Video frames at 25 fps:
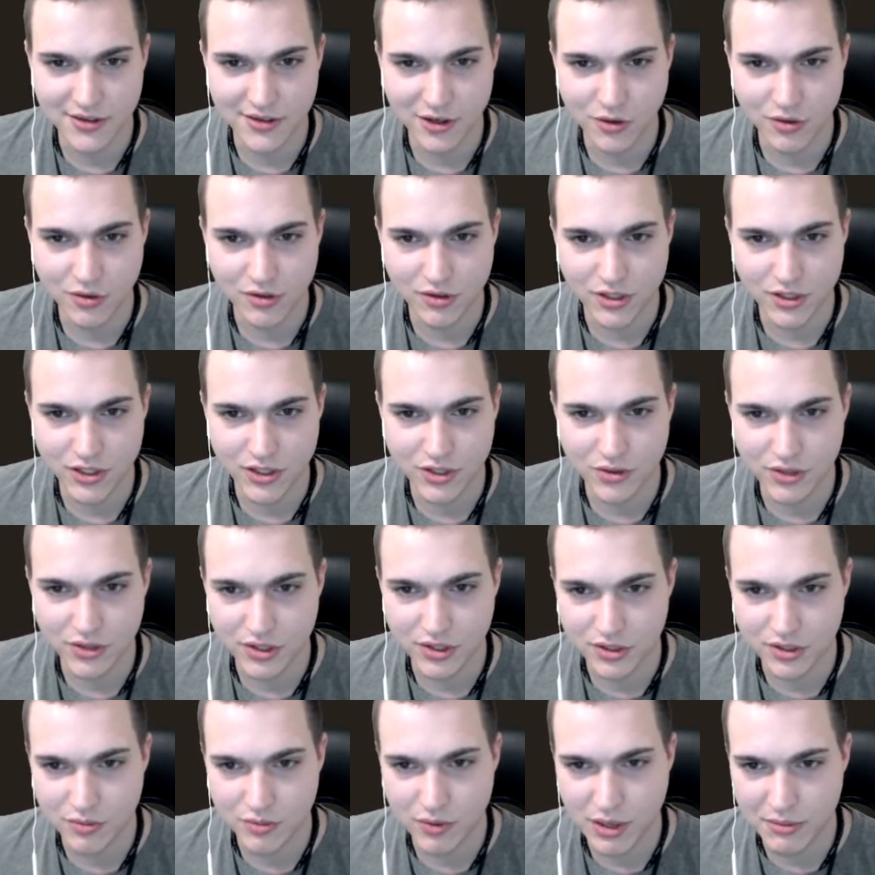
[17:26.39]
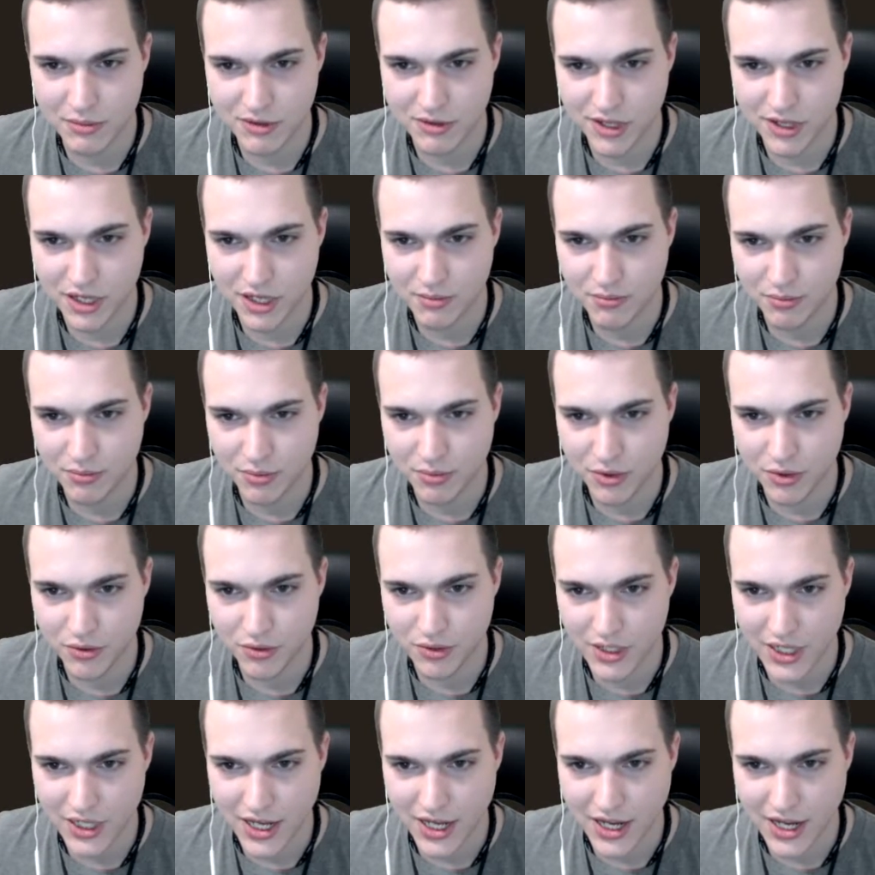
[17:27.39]
According to the website,
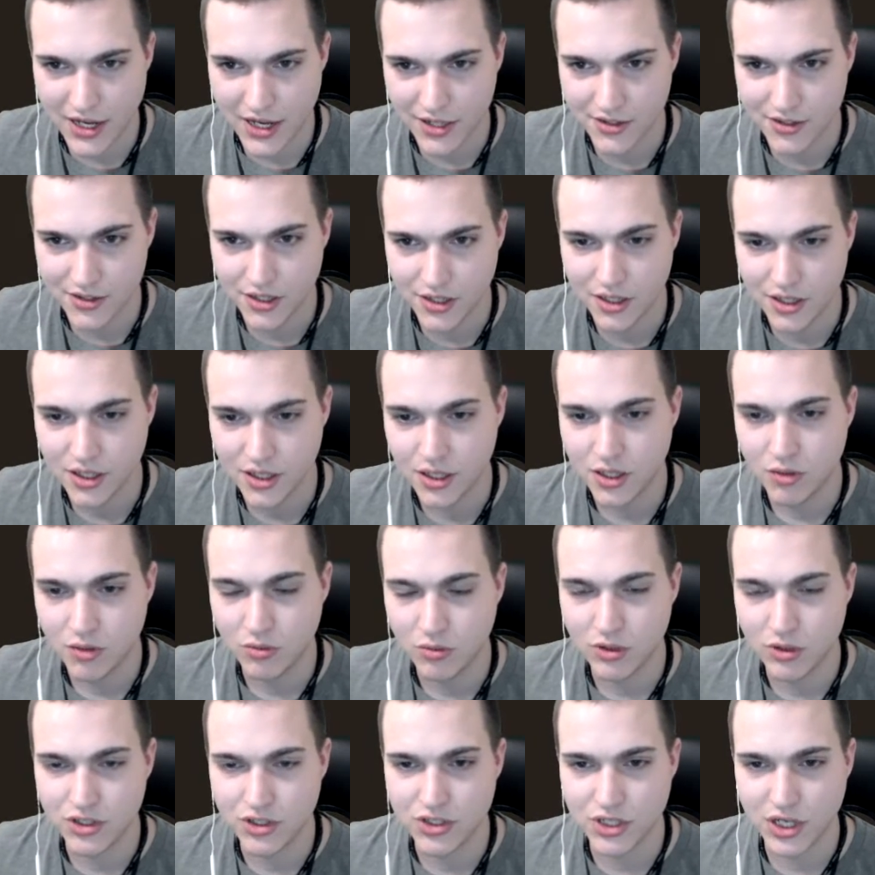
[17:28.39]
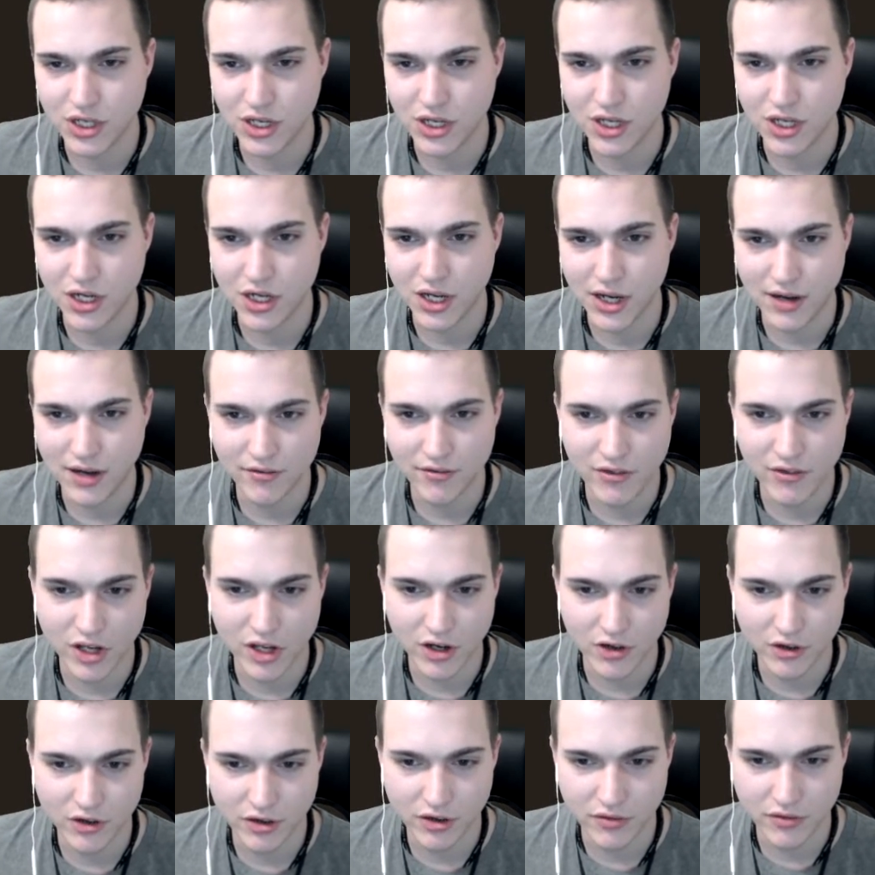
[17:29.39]
Pundi X, which I've
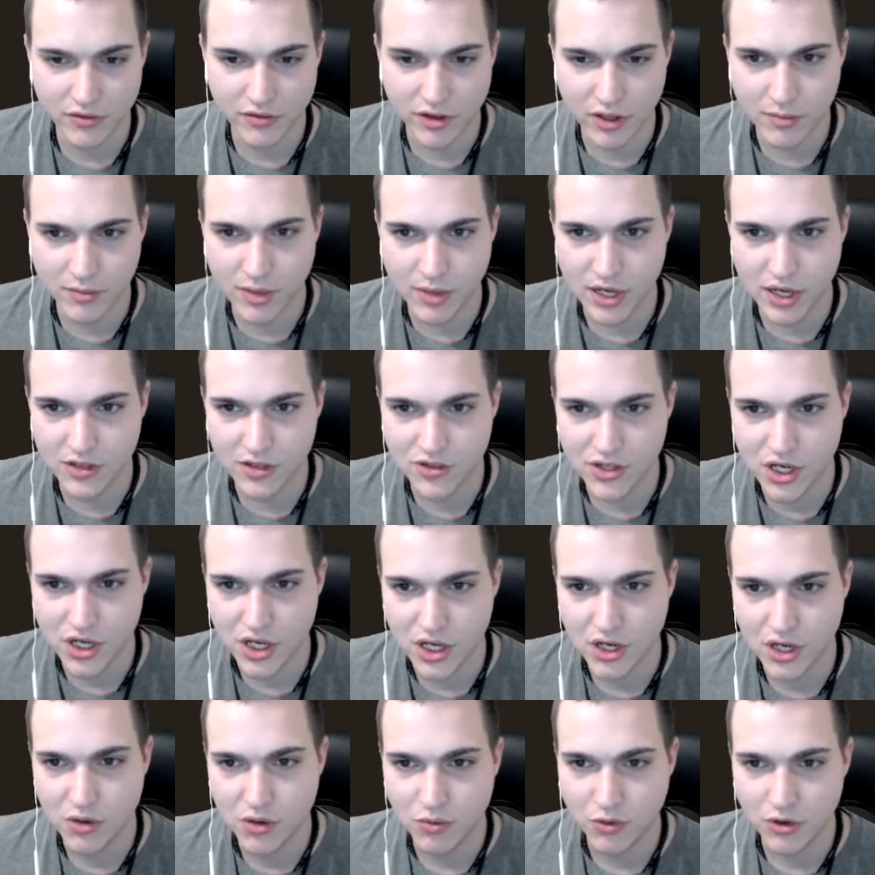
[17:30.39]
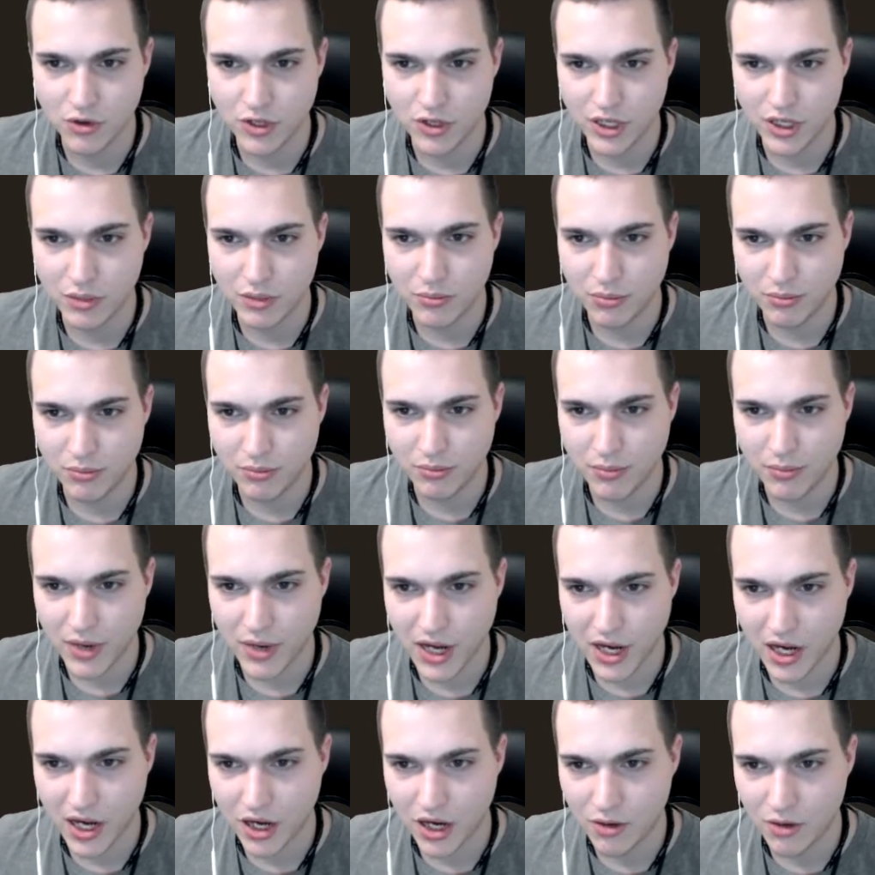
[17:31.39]
not heard of very much, will
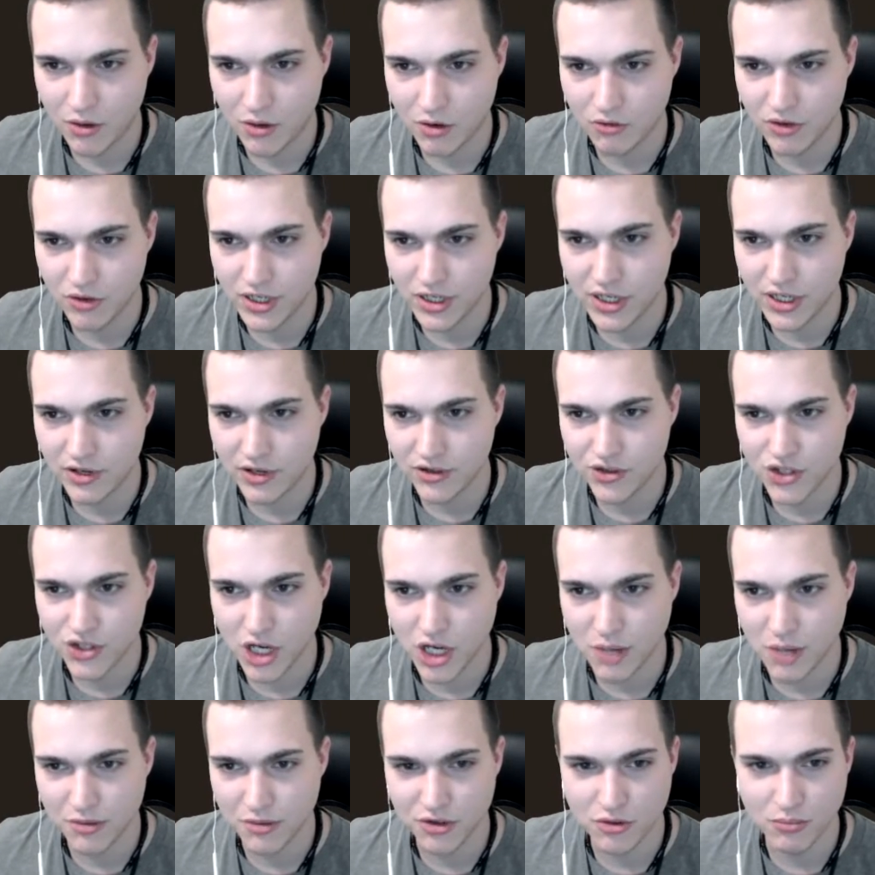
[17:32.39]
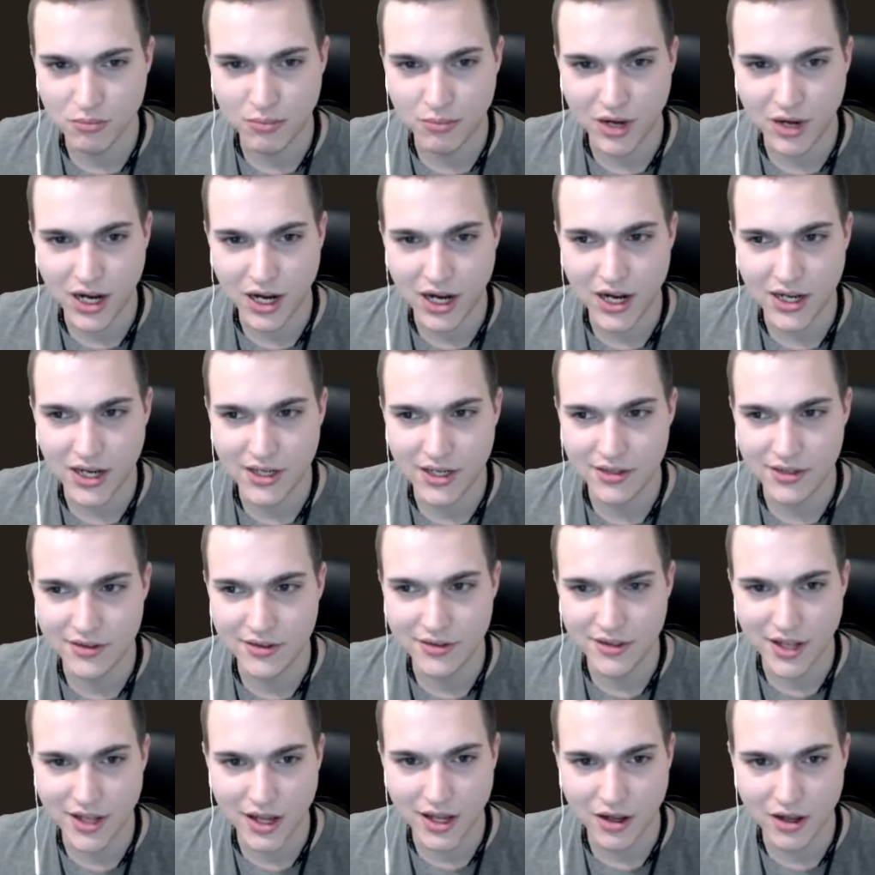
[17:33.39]
empower retail shops to buy,
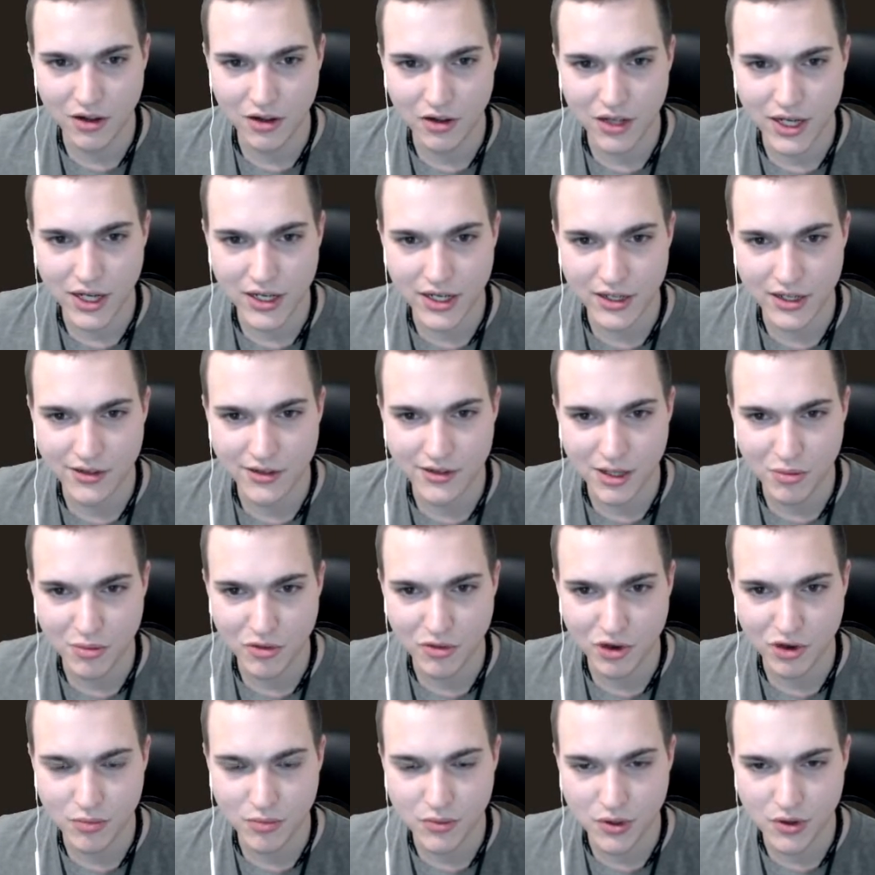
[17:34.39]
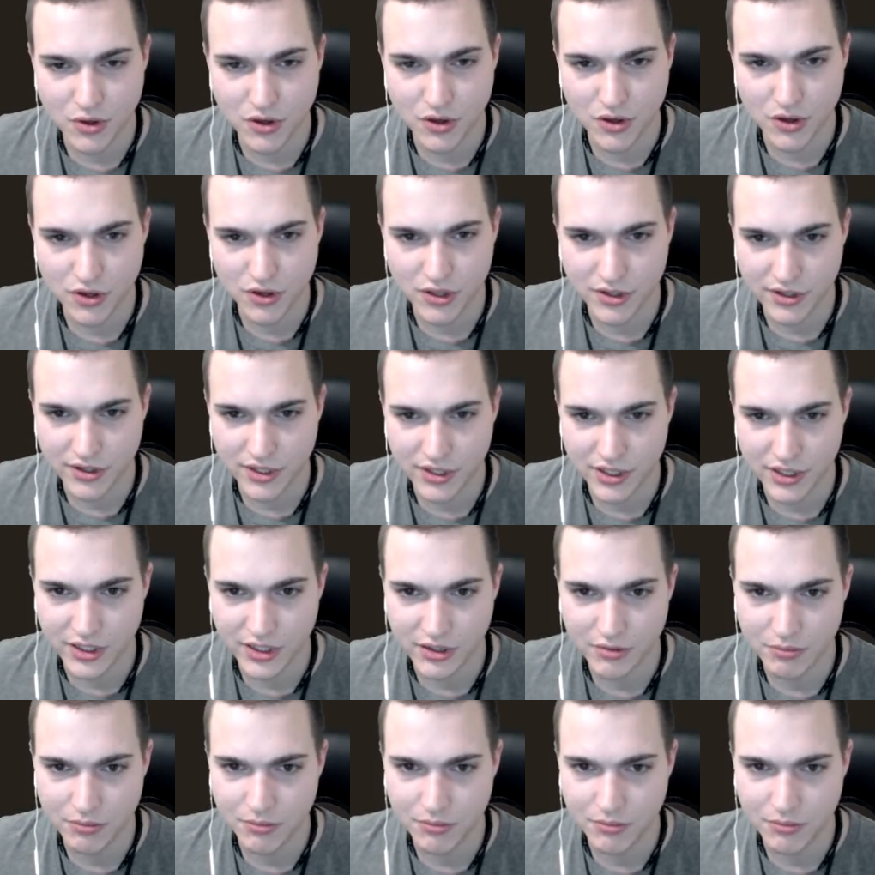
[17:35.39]
sell, and accept cryptocurrency.